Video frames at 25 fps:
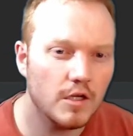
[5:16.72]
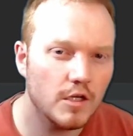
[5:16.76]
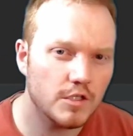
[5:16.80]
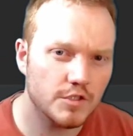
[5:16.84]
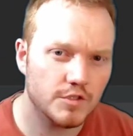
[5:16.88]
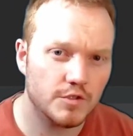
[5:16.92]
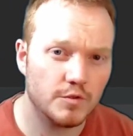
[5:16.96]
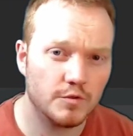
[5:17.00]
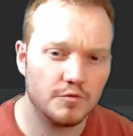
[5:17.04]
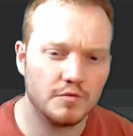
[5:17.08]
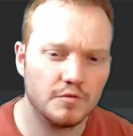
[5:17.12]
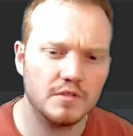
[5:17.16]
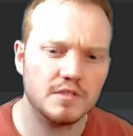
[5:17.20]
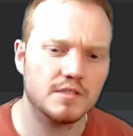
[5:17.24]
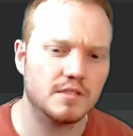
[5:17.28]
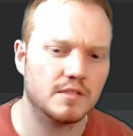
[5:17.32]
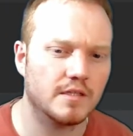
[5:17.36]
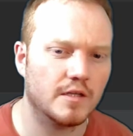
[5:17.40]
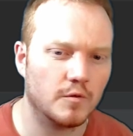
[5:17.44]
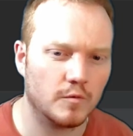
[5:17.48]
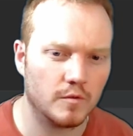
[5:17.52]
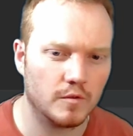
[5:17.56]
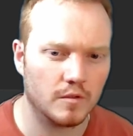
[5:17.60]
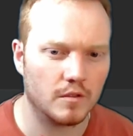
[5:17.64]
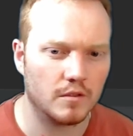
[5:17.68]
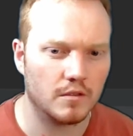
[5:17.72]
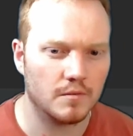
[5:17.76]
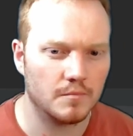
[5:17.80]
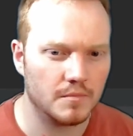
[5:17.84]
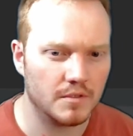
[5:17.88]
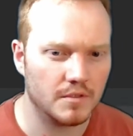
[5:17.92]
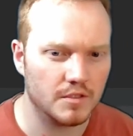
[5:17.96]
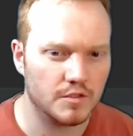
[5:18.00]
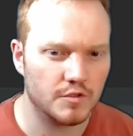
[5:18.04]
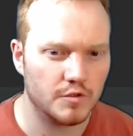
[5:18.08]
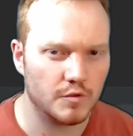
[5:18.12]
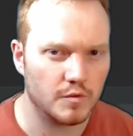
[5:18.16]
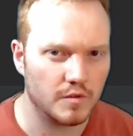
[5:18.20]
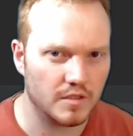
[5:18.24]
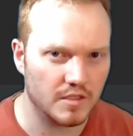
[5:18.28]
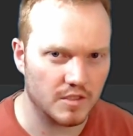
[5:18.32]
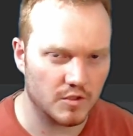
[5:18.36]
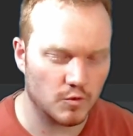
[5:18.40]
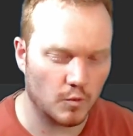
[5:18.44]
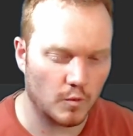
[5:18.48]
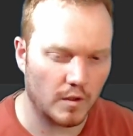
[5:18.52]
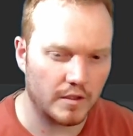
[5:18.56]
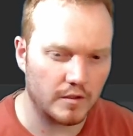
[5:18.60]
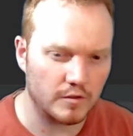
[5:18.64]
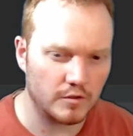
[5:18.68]
So the reason that we're going to be doing
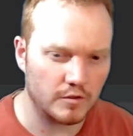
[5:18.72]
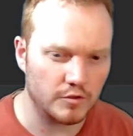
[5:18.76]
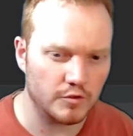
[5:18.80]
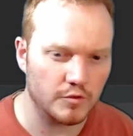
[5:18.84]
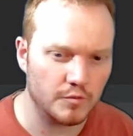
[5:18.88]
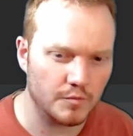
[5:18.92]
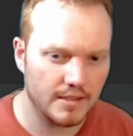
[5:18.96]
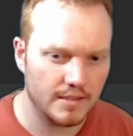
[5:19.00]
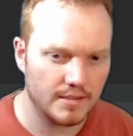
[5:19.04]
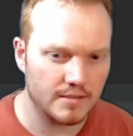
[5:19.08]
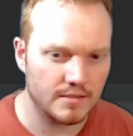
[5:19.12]
this while loop